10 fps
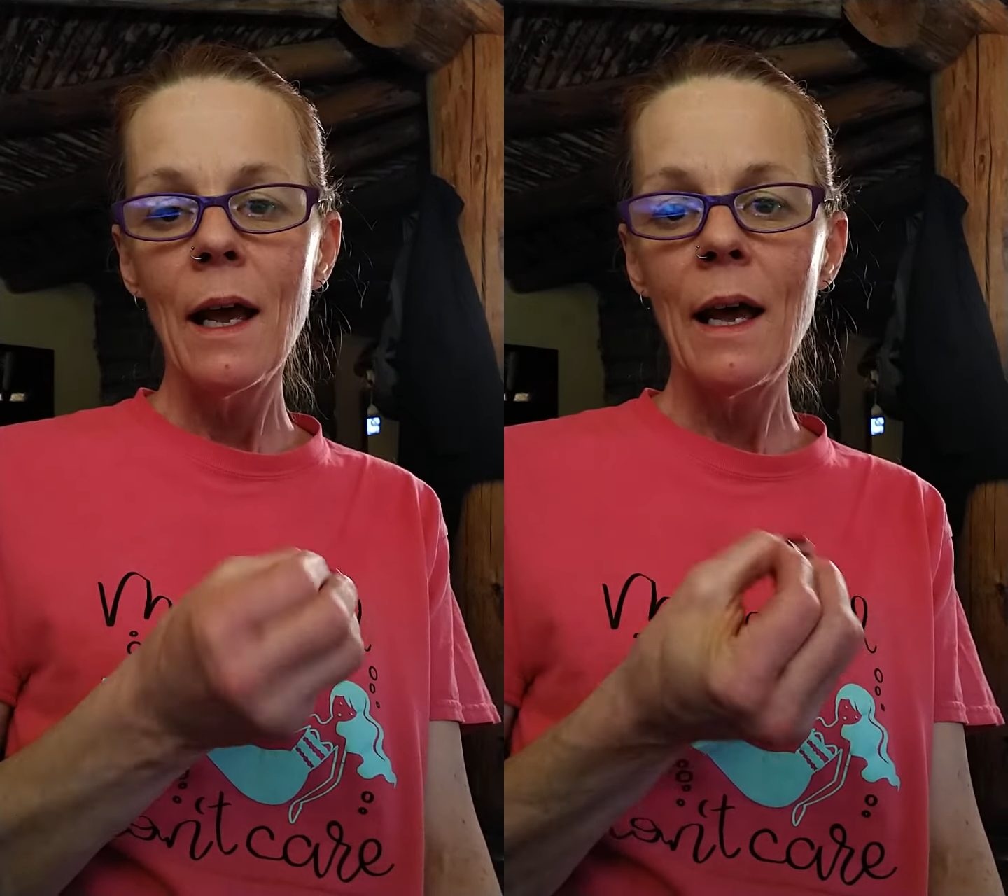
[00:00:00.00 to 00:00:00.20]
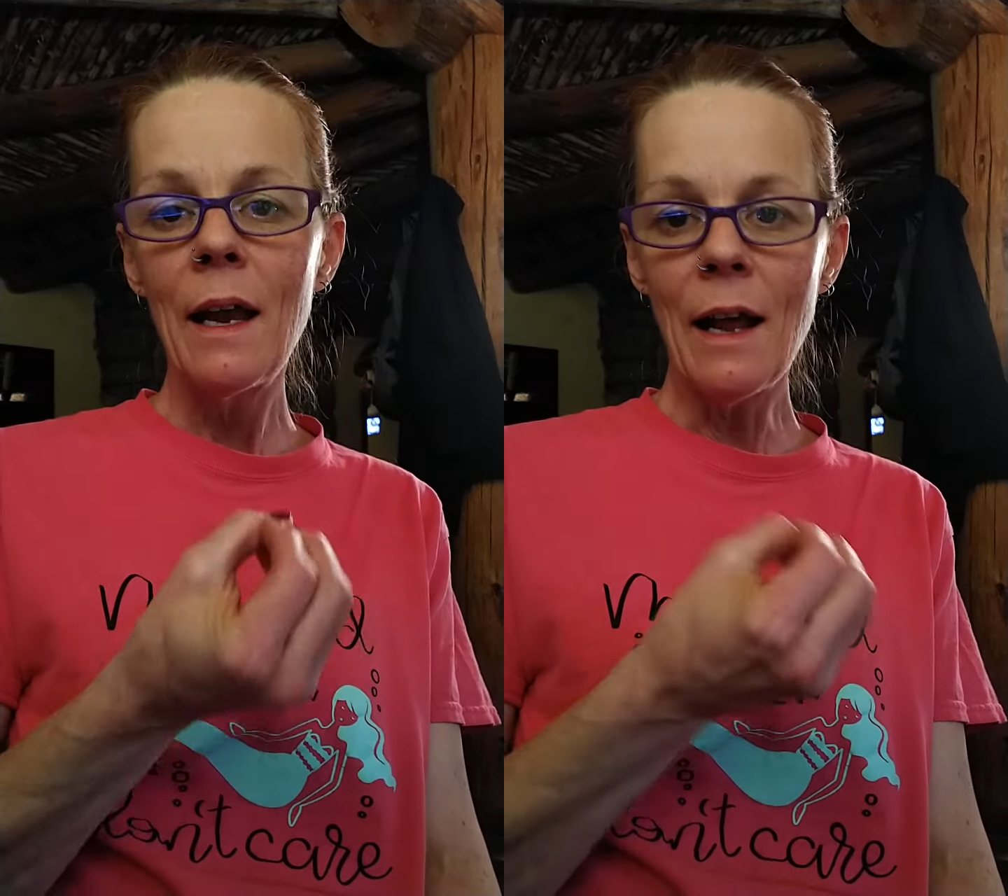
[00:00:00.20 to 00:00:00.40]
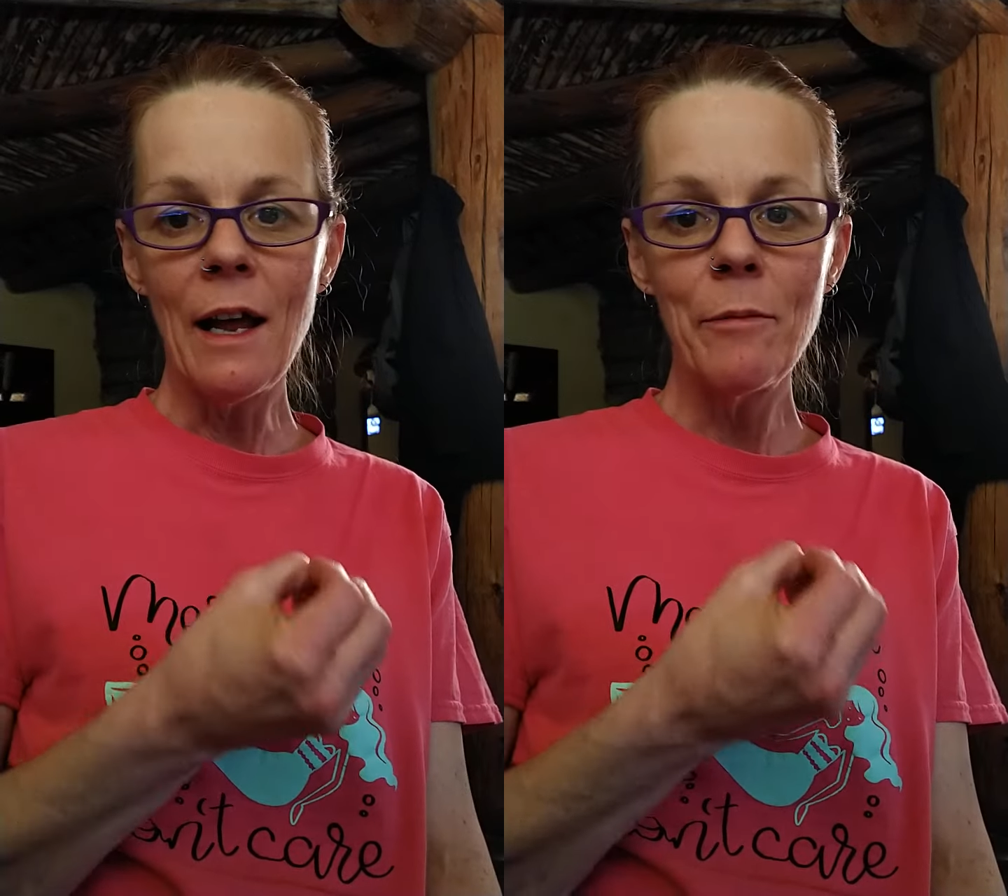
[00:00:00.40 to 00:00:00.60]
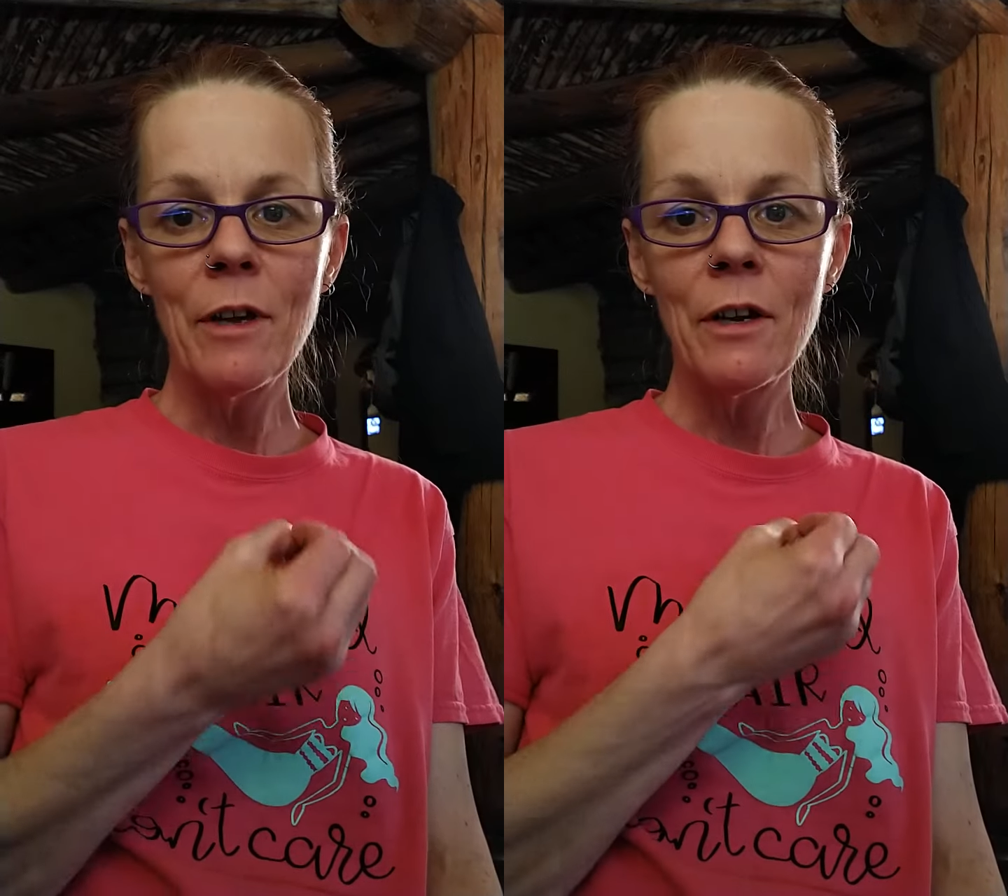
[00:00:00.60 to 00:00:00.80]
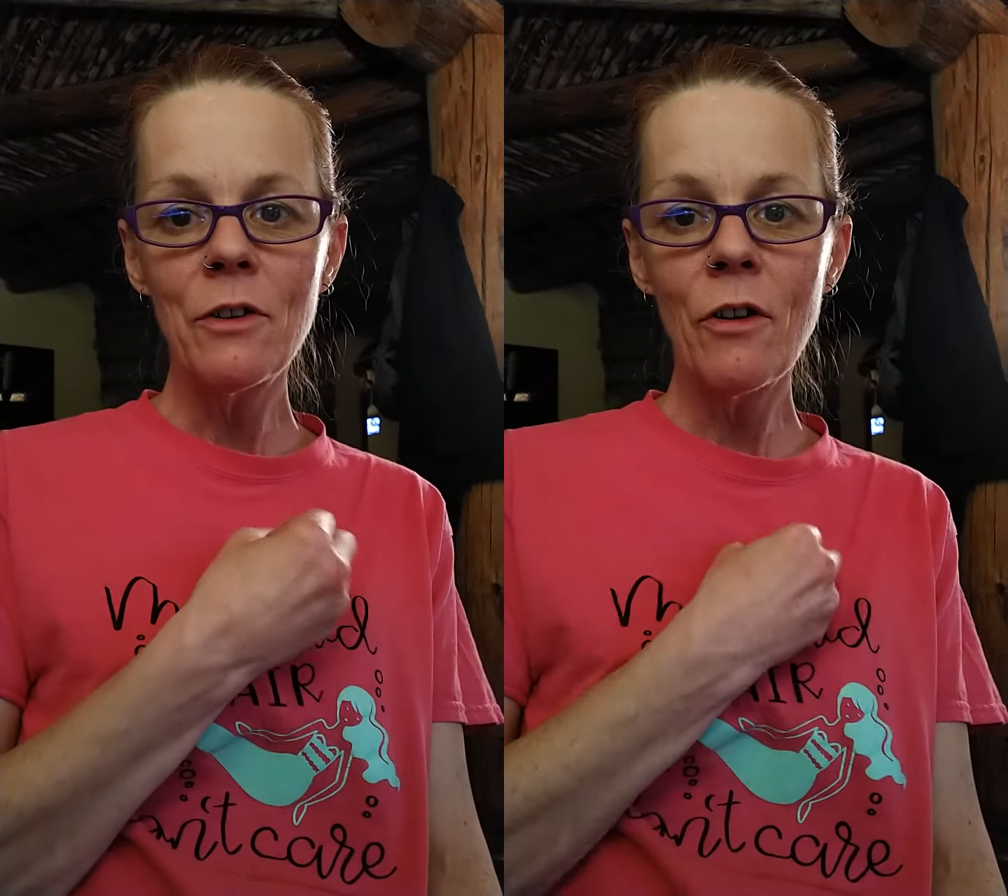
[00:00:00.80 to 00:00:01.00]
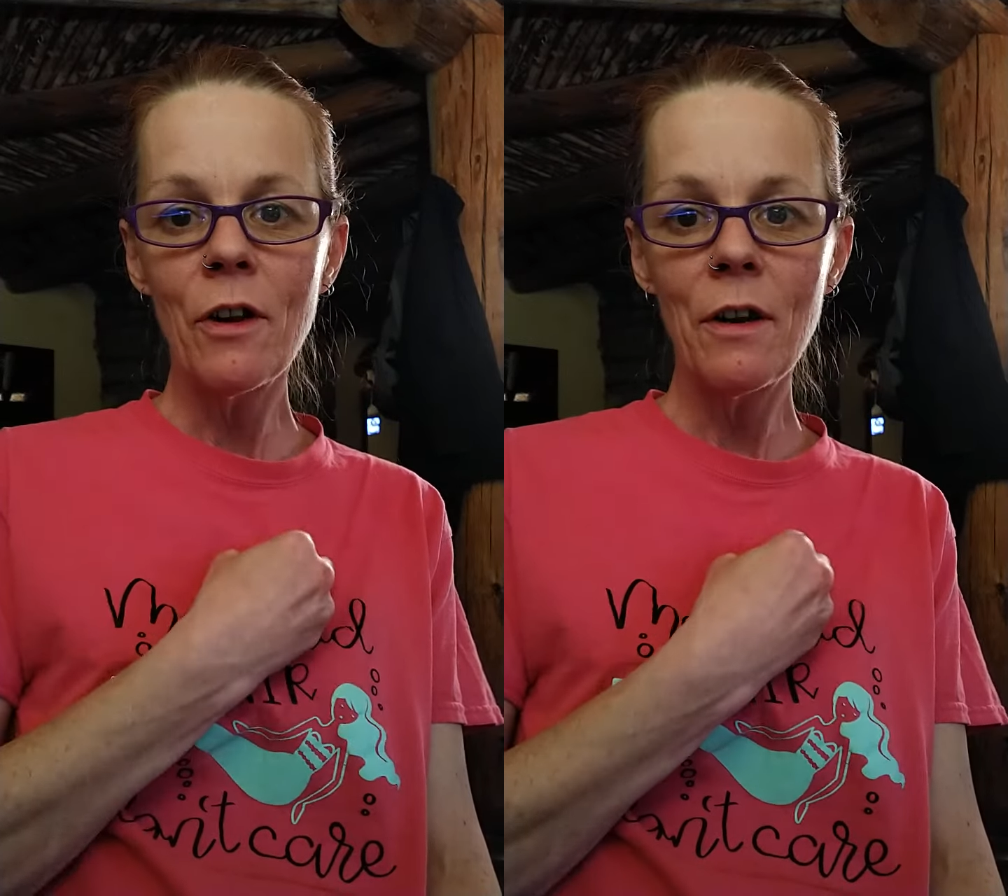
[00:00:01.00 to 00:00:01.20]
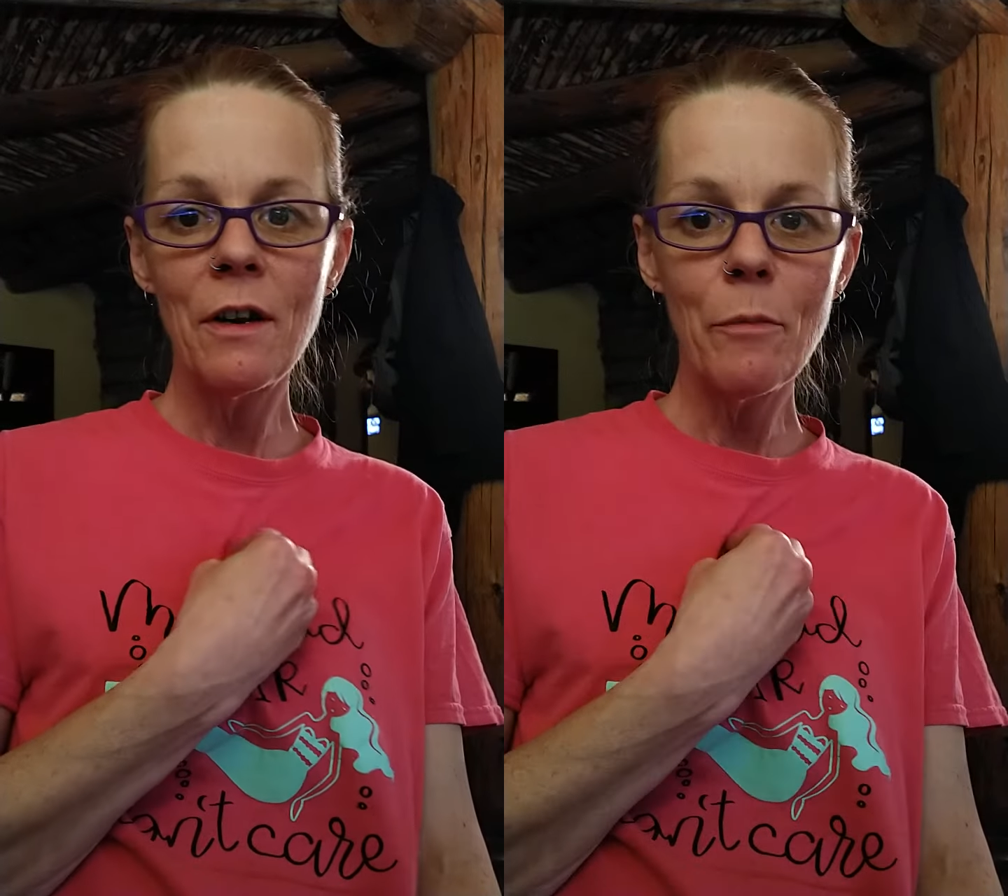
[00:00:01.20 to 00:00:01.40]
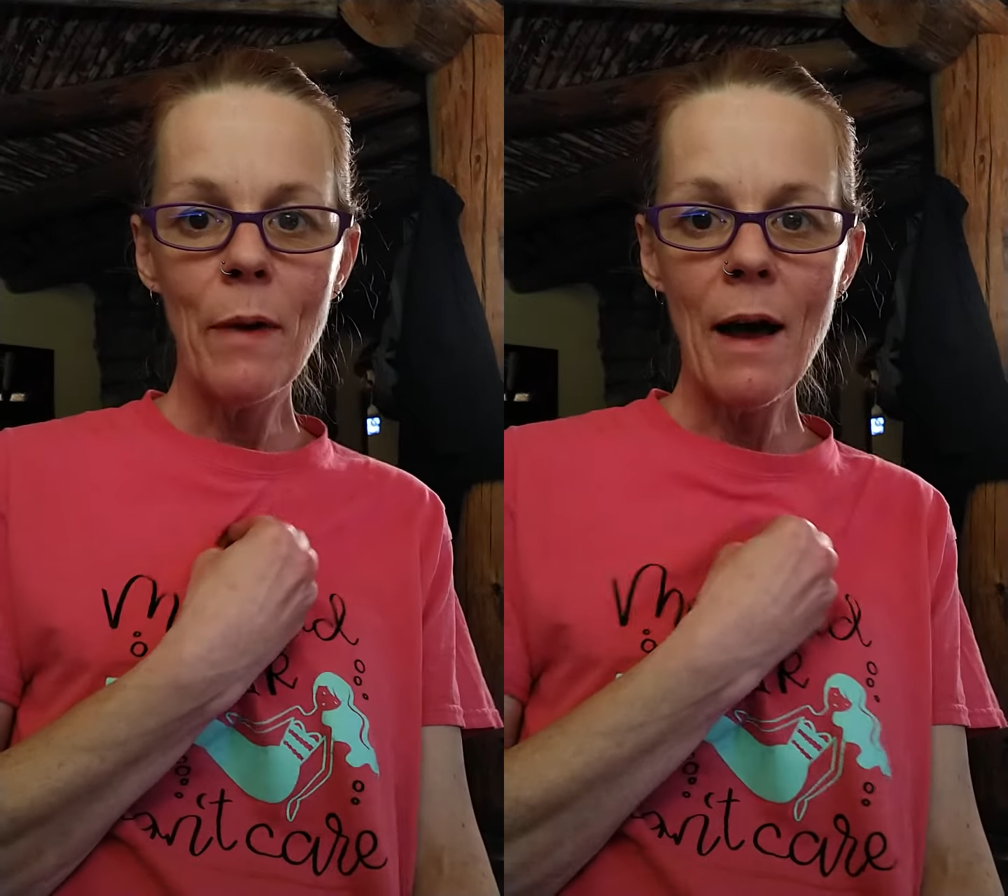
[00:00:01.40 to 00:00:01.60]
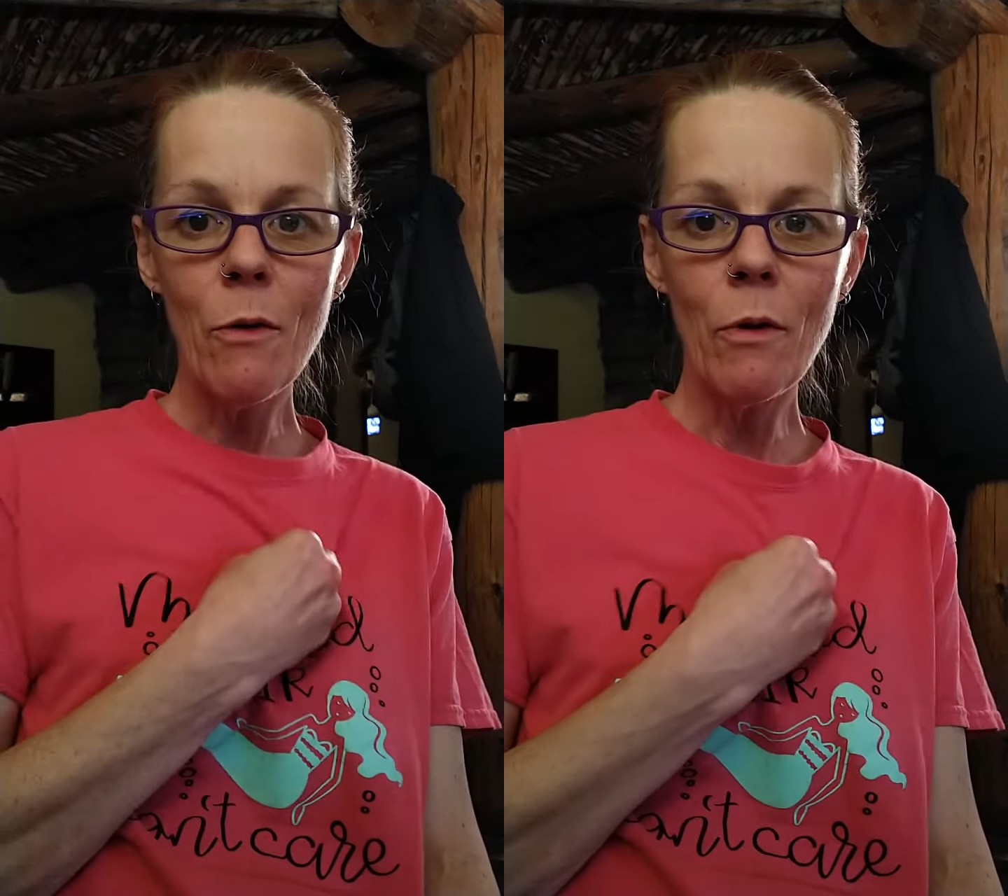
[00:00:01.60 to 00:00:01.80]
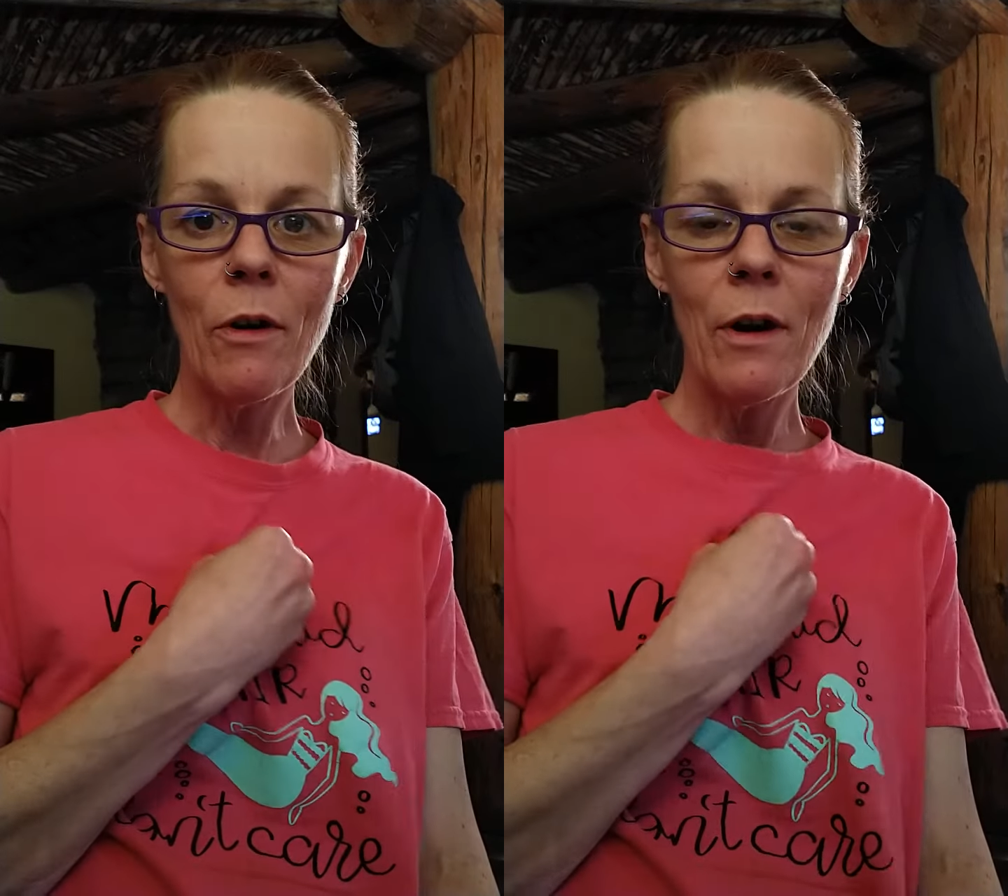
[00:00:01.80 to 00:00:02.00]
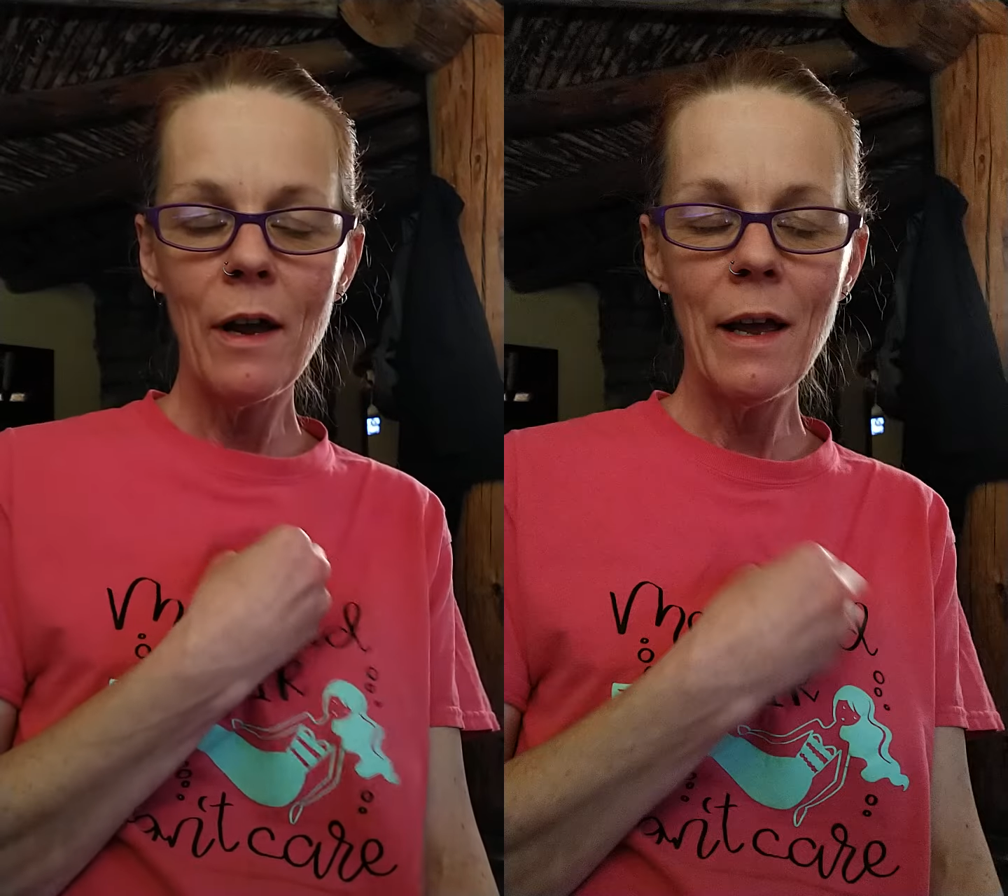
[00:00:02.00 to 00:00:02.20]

and I'm going to turn it into power."